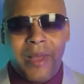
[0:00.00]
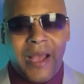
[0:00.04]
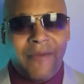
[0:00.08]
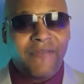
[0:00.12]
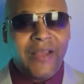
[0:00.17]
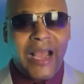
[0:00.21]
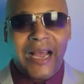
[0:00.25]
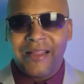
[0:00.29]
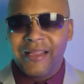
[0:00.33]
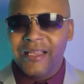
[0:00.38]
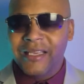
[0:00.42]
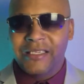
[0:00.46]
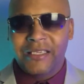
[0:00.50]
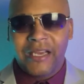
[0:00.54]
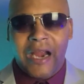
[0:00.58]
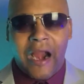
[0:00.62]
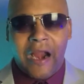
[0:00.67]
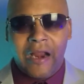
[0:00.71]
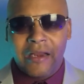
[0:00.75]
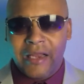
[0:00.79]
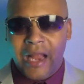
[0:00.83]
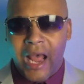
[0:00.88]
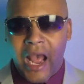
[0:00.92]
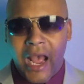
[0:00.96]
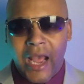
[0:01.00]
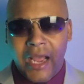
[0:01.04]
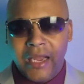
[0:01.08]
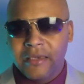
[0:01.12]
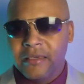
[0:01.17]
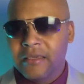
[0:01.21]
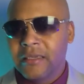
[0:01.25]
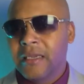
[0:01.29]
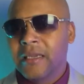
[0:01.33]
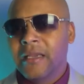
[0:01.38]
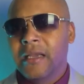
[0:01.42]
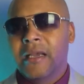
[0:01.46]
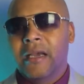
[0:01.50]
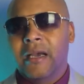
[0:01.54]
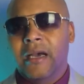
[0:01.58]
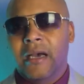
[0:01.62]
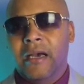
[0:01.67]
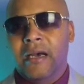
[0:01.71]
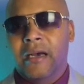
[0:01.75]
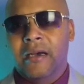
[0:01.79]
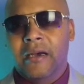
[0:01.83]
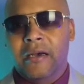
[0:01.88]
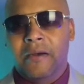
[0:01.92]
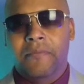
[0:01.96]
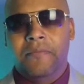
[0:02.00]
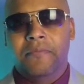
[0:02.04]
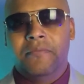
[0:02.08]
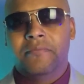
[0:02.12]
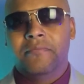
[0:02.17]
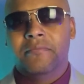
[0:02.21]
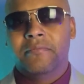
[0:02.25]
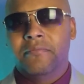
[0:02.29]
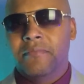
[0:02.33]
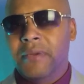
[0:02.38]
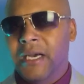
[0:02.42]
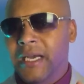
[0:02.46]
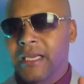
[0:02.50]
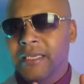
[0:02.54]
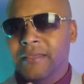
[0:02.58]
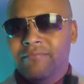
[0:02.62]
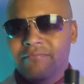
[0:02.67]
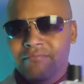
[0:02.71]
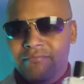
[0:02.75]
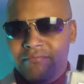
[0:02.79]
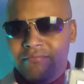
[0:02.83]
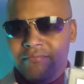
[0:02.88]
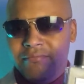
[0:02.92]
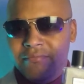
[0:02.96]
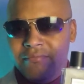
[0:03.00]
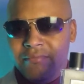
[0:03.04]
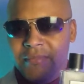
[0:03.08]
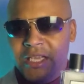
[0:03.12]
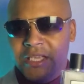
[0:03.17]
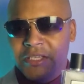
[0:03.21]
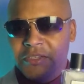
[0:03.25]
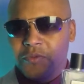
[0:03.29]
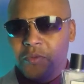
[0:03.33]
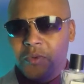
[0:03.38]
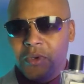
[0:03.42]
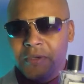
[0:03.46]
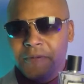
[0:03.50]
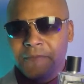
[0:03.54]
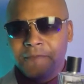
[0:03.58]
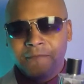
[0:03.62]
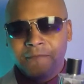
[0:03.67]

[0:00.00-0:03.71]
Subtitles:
I've got the entire line, but this one,